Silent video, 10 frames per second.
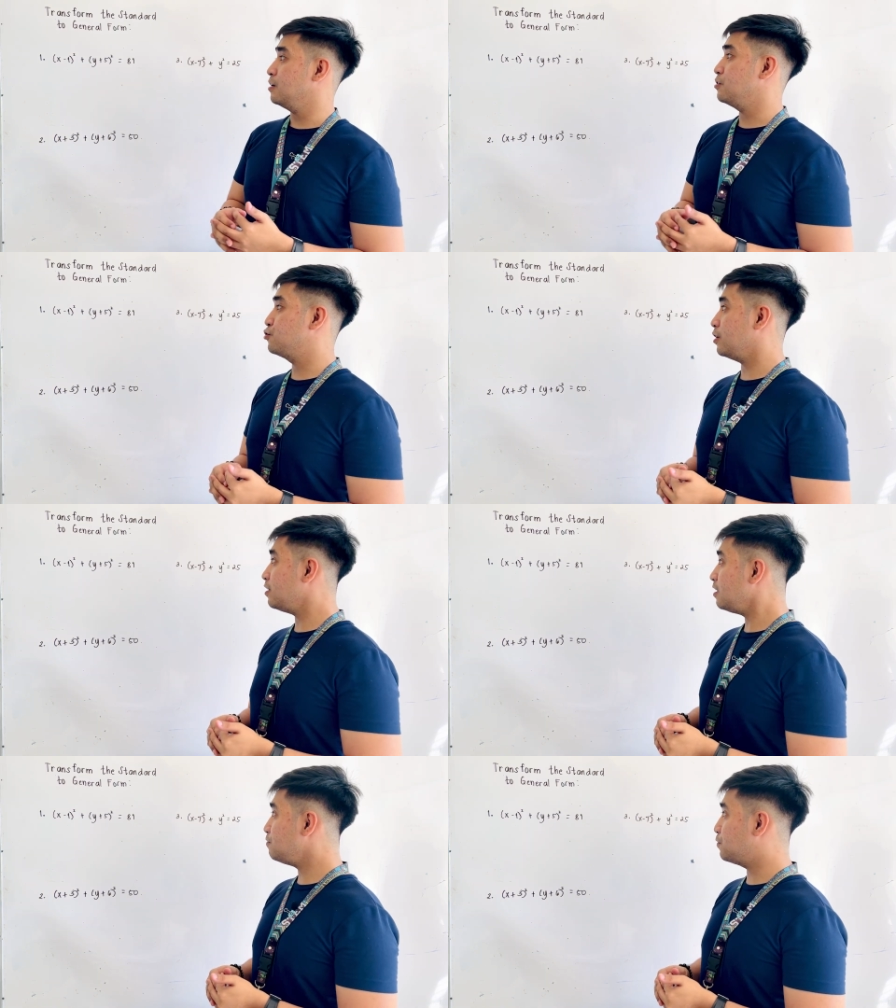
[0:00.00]

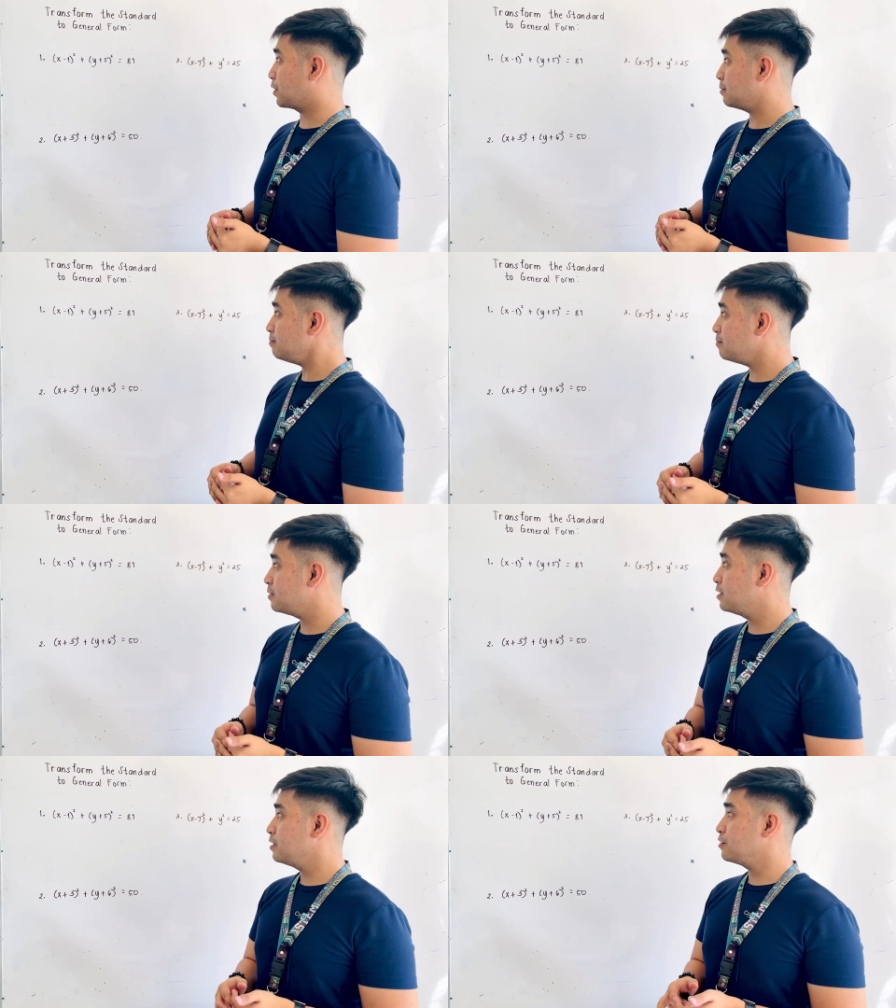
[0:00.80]
general form
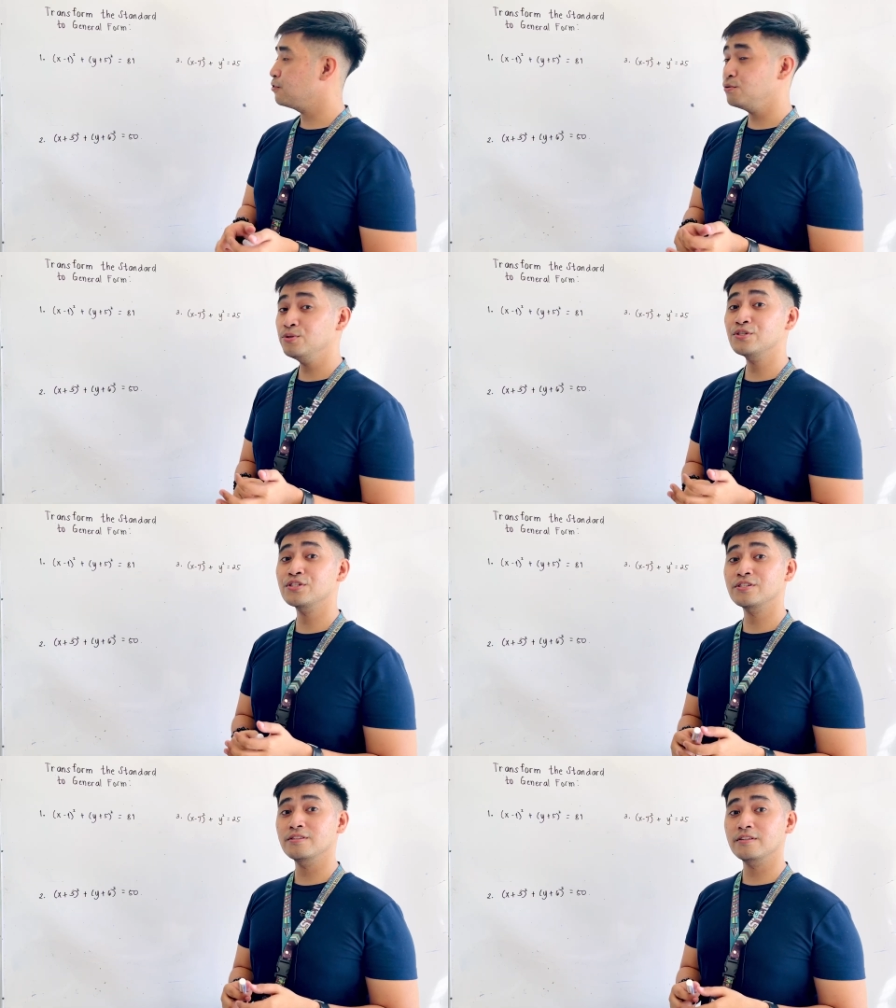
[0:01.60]
to
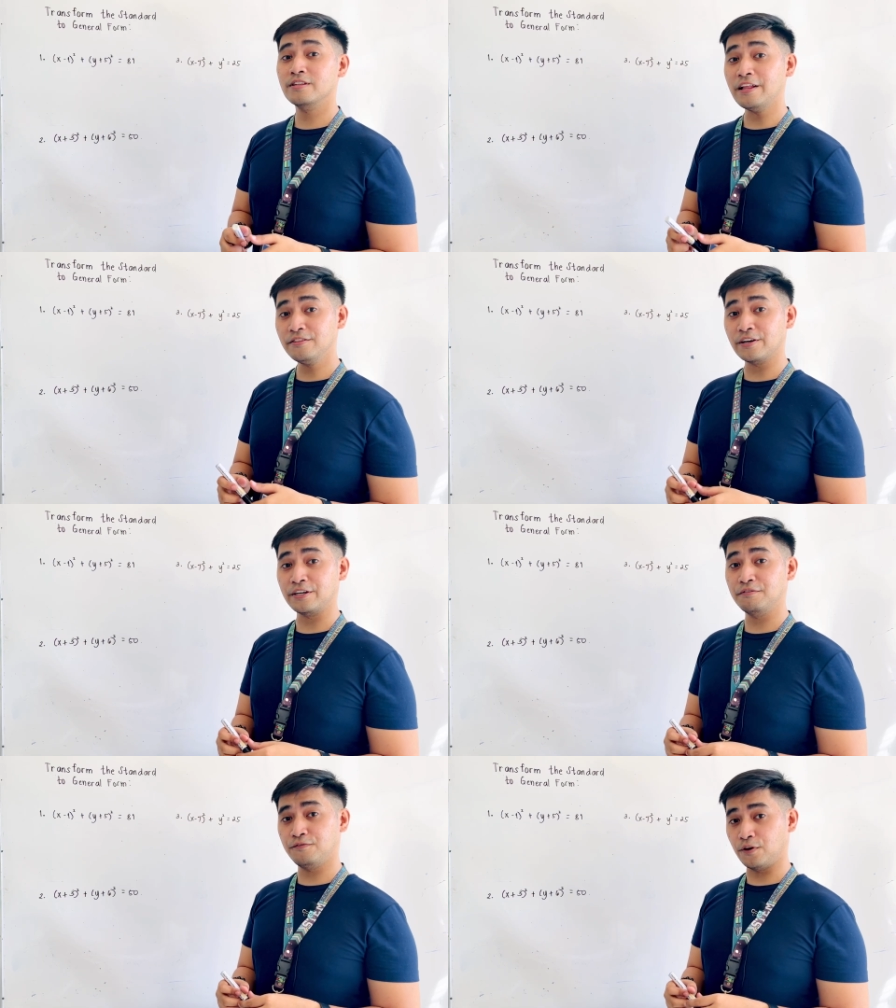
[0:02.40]

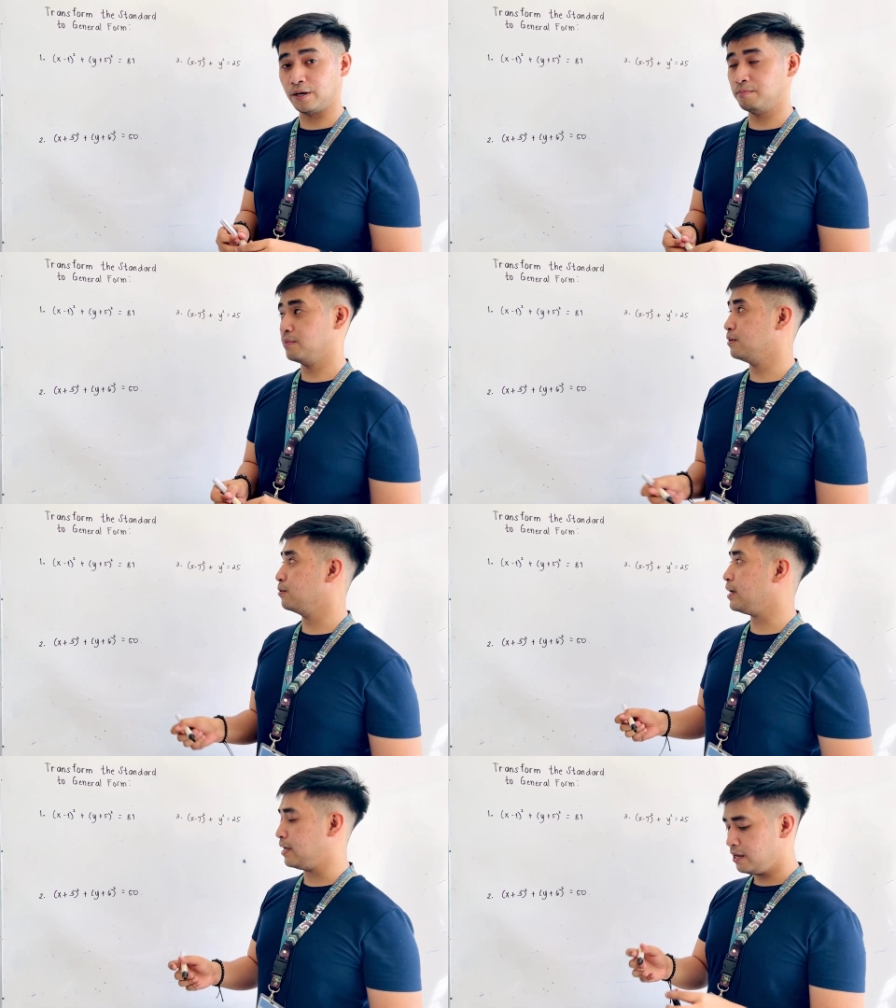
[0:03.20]
standard form.
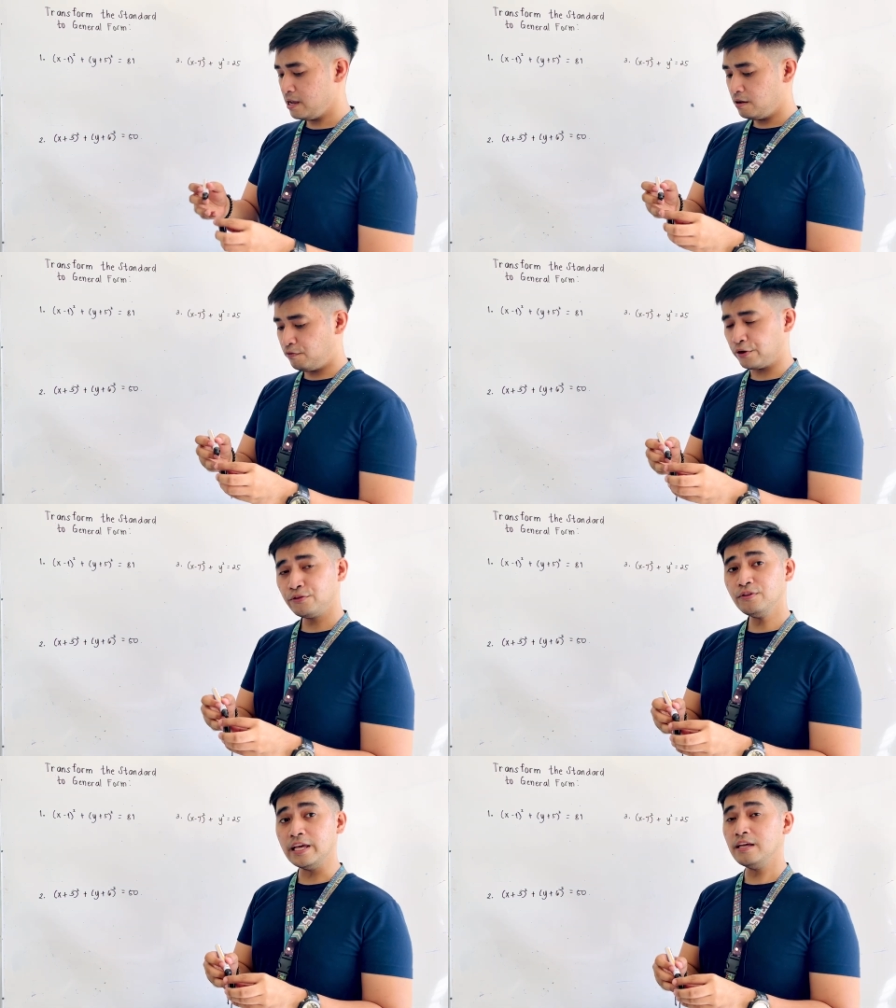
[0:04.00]
Okay, for
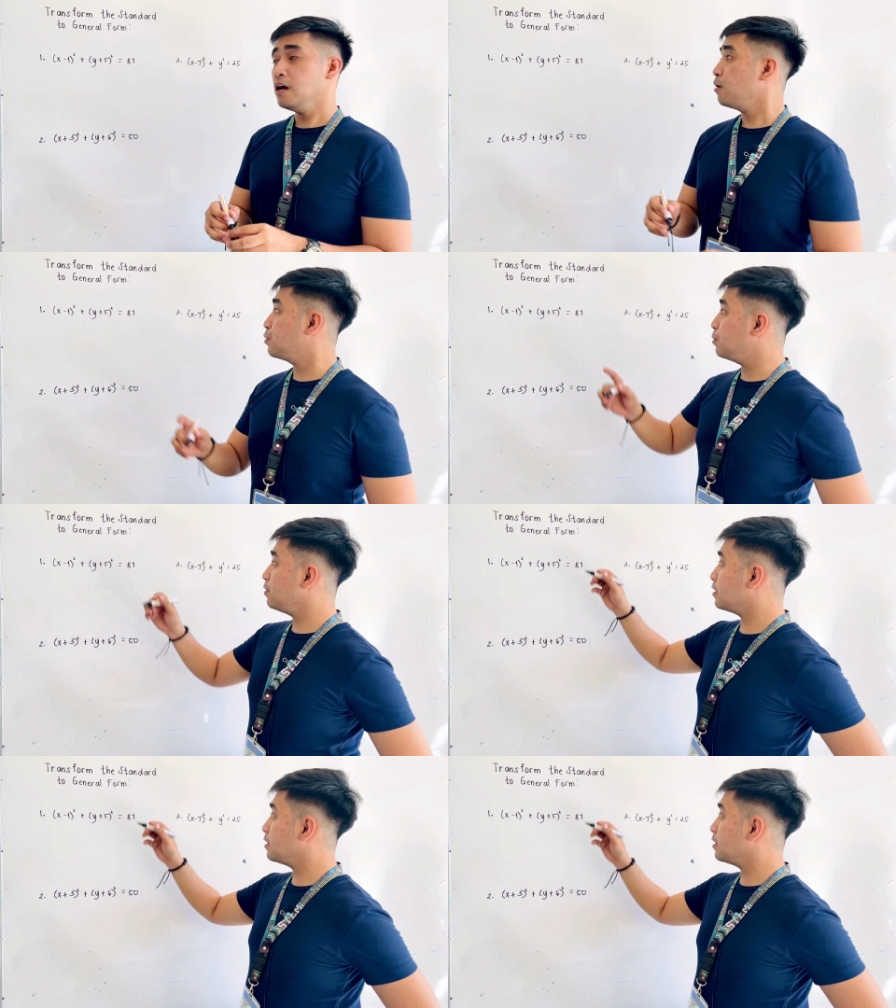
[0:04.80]
today, we will